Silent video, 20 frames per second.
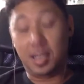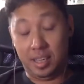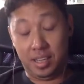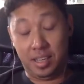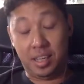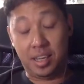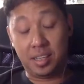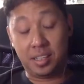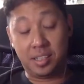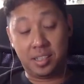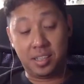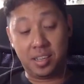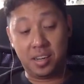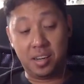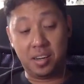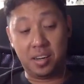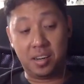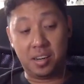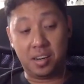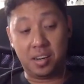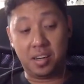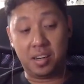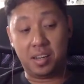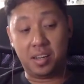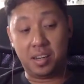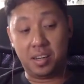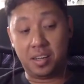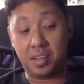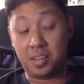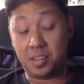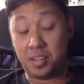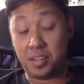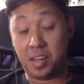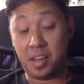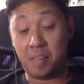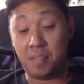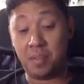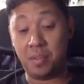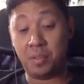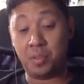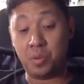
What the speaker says: Yes, sir. Having